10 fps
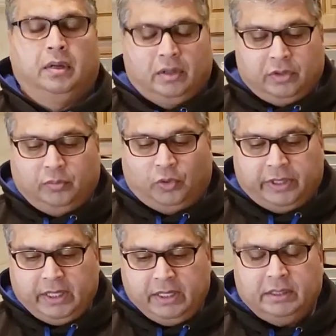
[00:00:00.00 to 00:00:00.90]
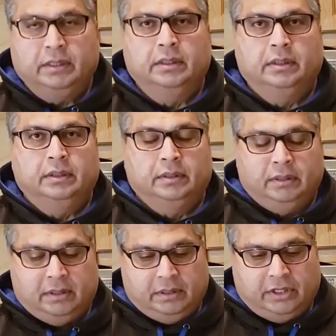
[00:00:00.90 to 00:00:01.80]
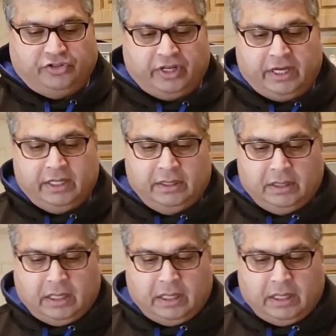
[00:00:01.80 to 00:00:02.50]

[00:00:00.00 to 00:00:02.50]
Good morning. The chicken